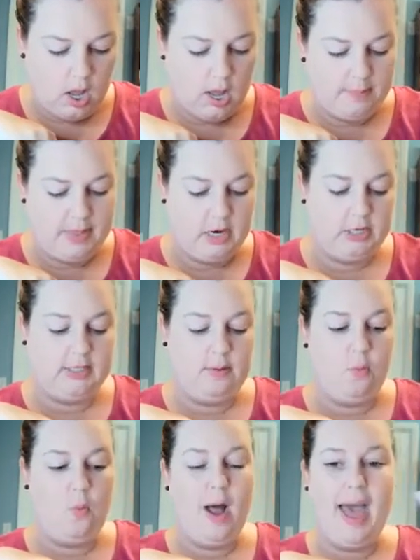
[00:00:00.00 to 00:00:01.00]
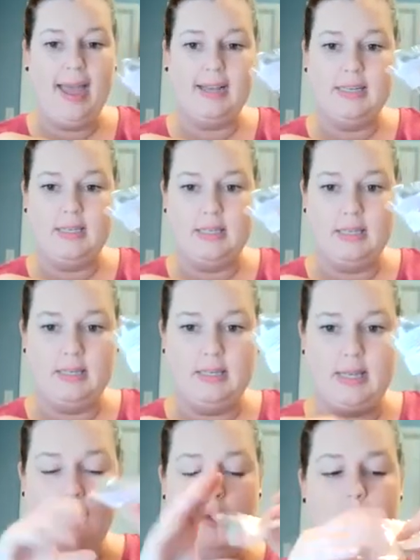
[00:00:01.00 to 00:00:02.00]
There's some wax
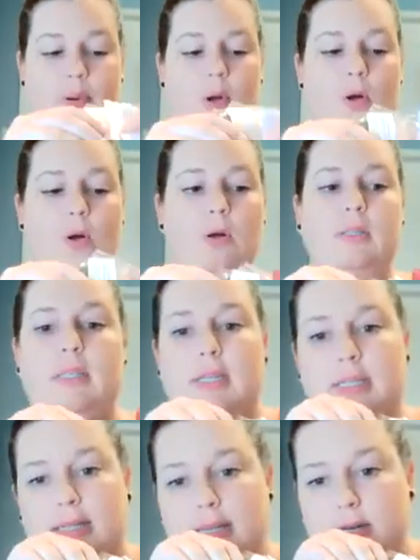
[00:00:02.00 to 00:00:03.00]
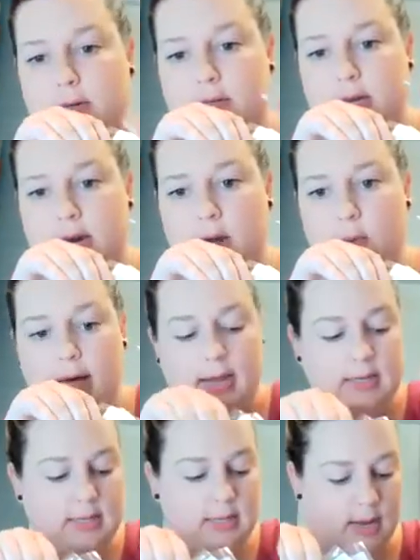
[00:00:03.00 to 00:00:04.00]
samples, these little teeny
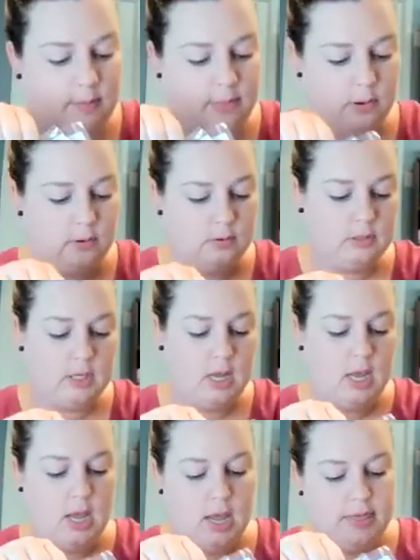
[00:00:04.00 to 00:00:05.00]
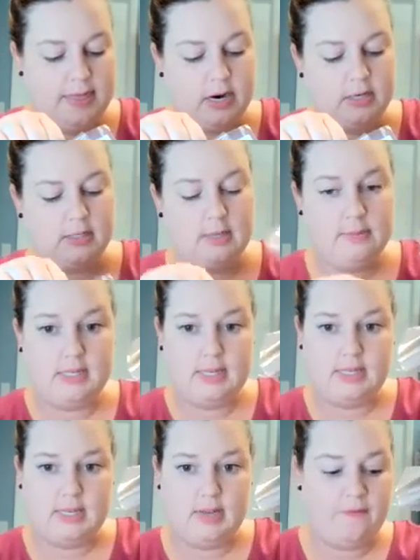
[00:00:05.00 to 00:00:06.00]
wax samples. There's some
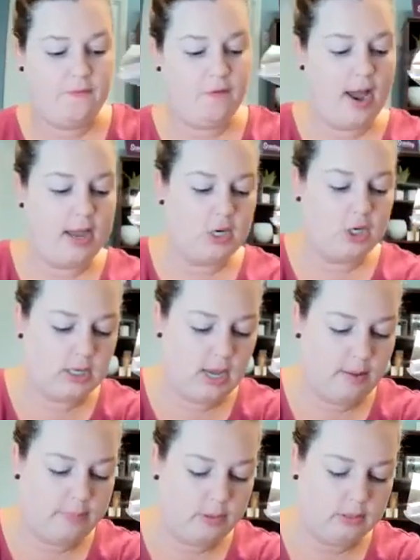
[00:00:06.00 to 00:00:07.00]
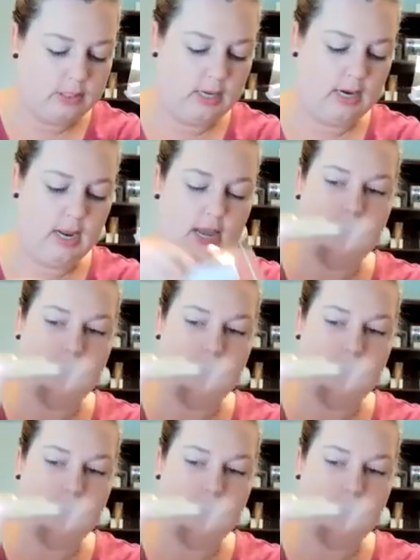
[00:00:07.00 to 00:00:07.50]
Scentsy Fresh samples in